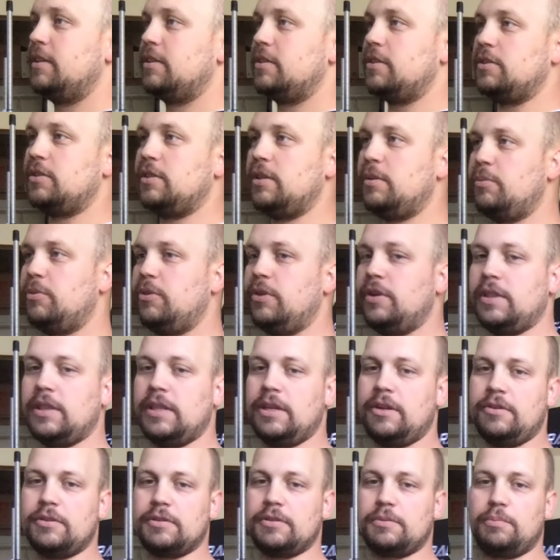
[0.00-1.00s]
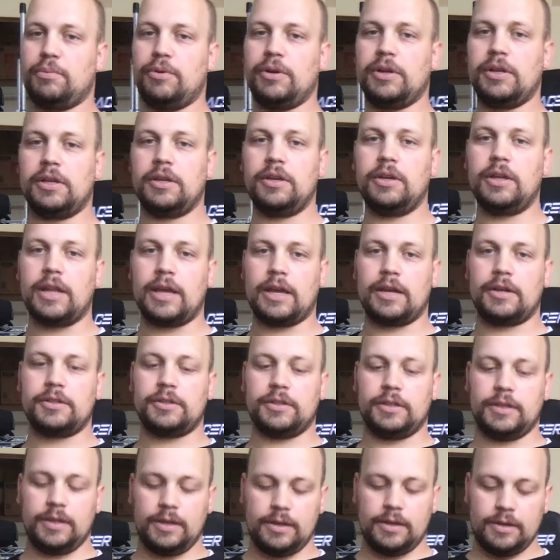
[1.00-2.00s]
Somewhere in there is pretty good,
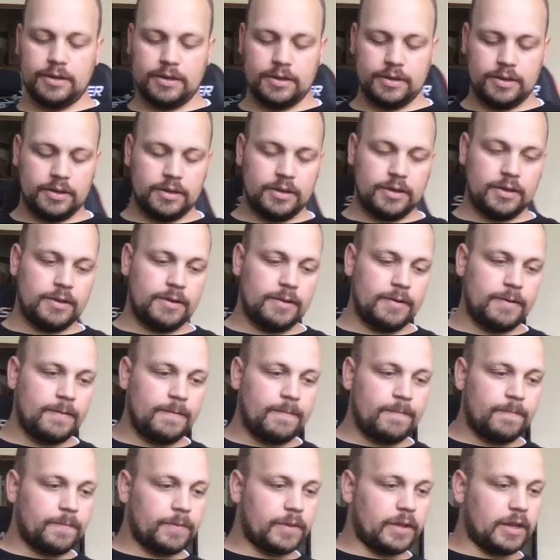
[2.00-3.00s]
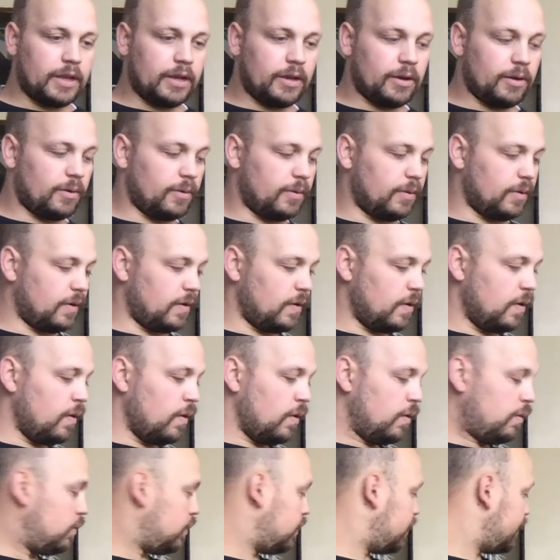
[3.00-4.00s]
actually. Now,
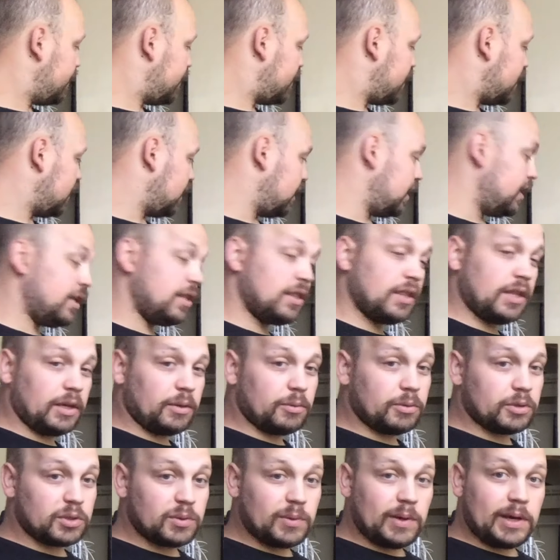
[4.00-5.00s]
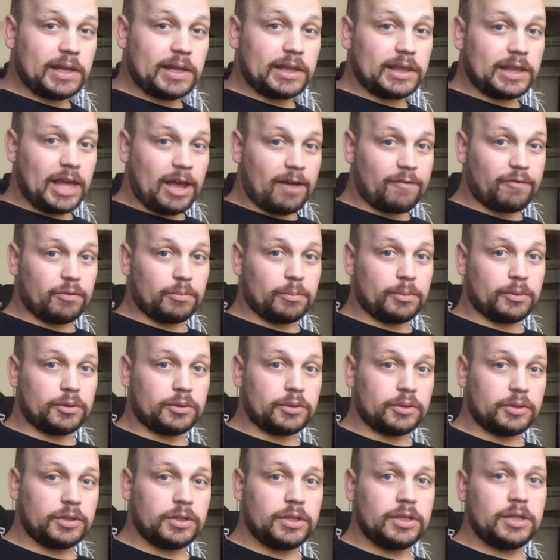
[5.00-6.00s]
one thing I did think was quite
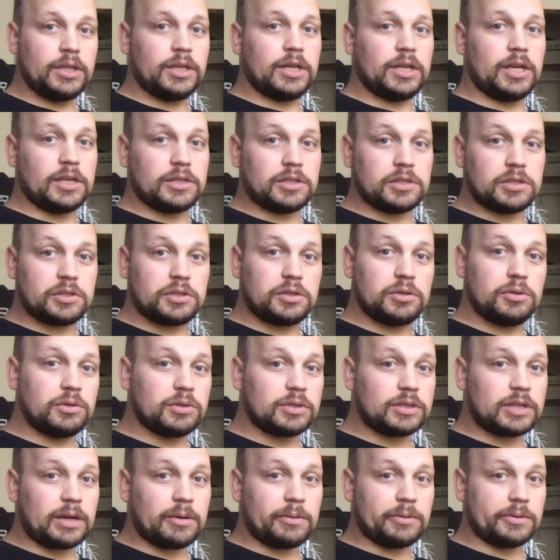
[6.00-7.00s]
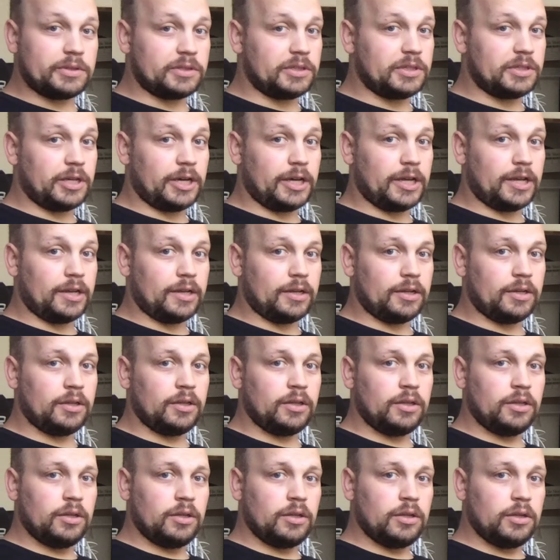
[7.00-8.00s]
laughable is as soon as I was done,
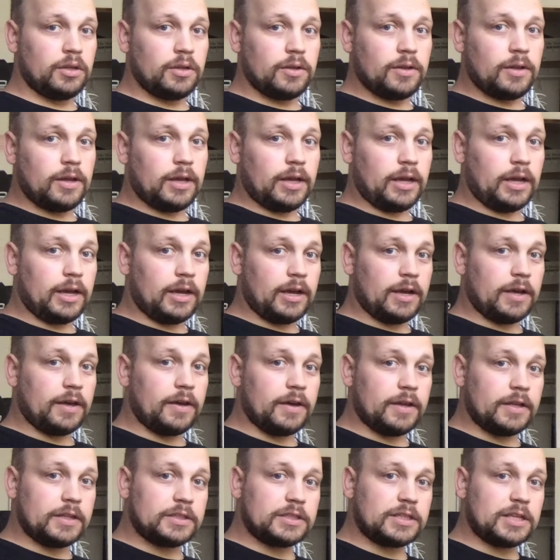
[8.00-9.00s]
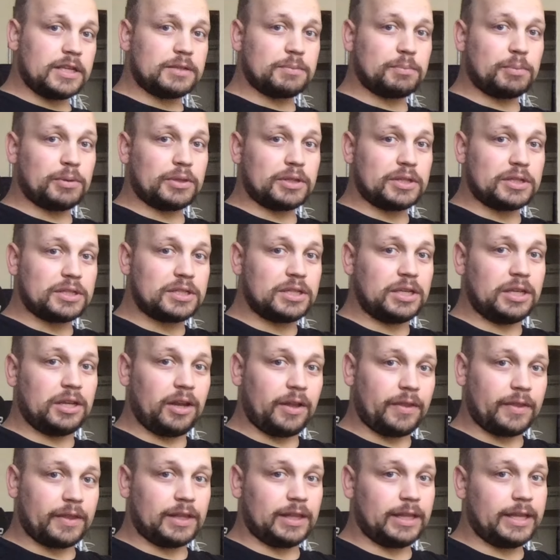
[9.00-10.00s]
it says put the seat
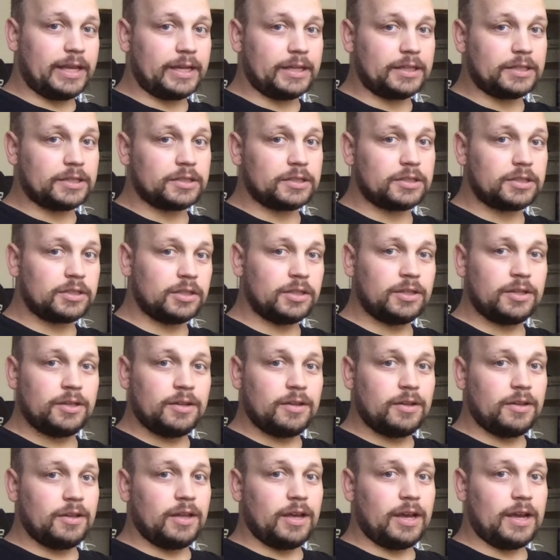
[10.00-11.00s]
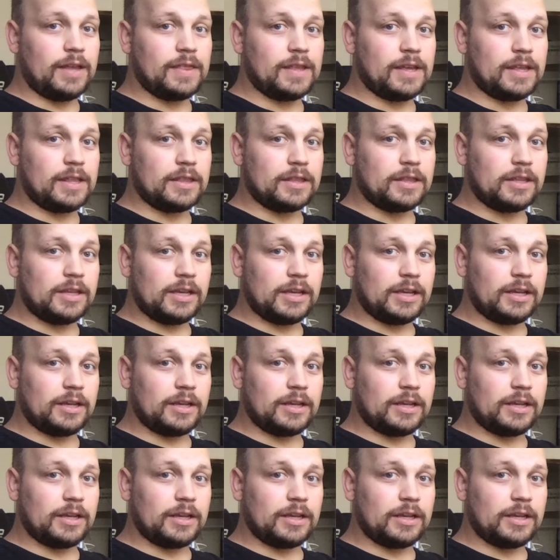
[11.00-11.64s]
on the legs, and then